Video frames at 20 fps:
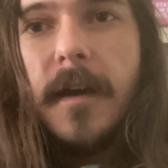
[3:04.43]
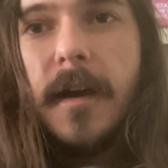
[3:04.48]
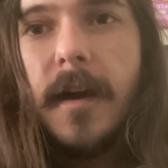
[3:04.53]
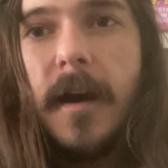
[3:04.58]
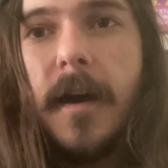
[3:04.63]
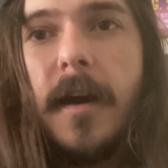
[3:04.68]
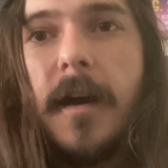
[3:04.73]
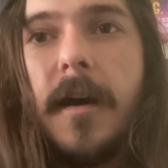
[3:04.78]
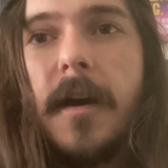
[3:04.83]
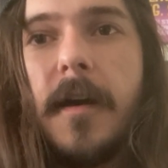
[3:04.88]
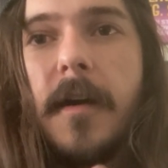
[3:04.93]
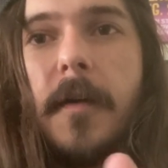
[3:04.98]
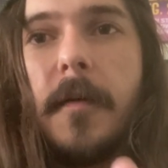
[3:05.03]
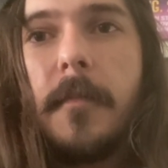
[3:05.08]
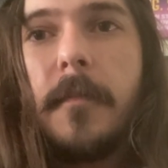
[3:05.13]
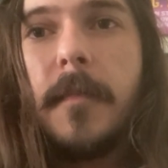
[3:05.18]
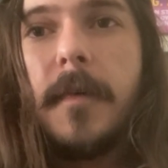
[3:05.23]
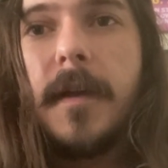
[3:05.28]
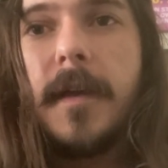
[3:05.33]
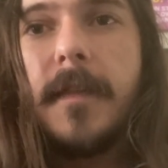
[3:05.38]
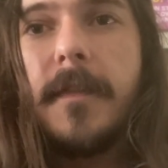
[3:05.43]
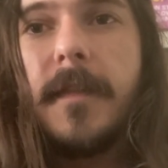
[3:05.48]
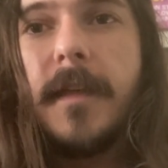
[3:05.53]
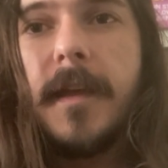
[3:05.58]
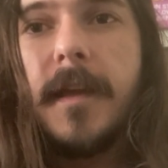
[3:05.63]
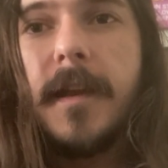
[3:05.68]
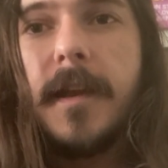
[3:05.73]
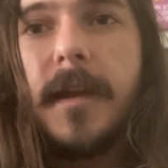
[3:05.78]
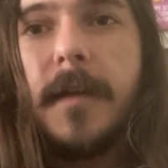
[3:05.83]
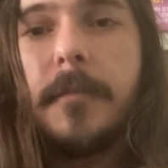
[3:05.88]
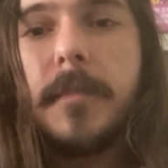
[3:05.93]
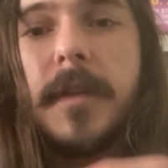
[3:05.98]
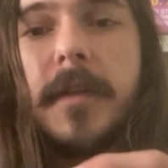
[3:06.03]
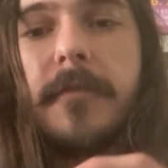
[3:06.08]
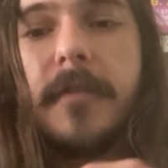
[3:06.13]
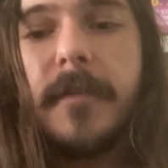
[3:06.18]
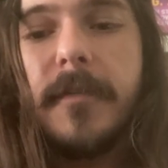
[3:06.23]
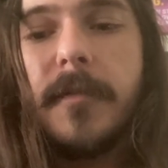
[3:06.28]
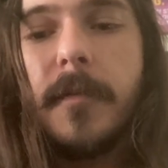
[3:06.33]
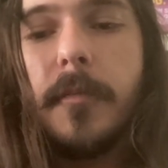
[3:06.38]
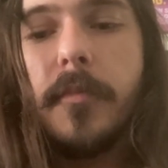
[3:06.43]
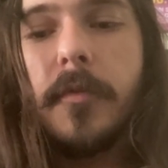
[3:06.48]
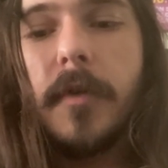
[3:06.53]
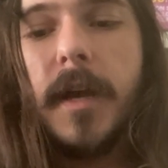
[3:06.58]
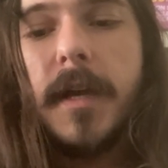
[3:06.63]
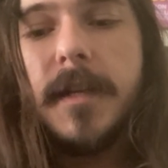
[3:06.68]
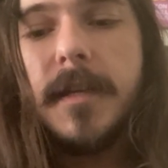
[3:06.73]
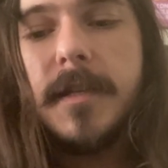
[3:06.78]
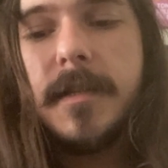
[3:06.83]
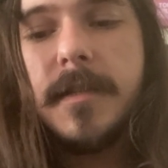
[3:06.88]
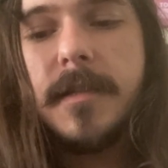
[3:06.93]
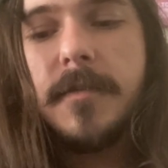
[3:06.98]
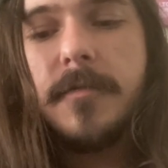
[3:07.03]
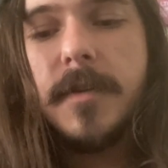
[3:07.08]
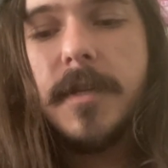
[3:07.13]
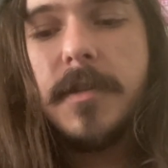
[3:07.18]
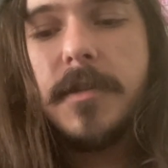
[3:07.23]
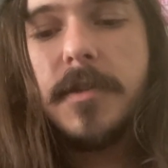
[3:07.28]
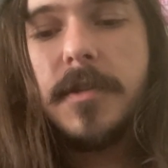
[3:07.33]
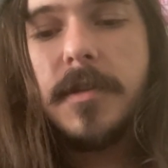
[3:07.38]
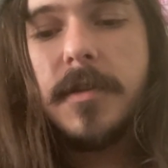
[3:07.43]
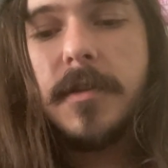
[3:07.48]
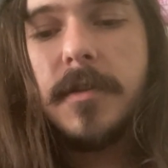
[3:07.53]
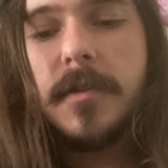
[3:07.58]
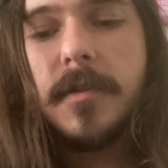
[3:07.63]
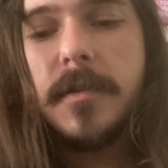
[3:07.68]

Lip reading: And then I believe we have a brightness switch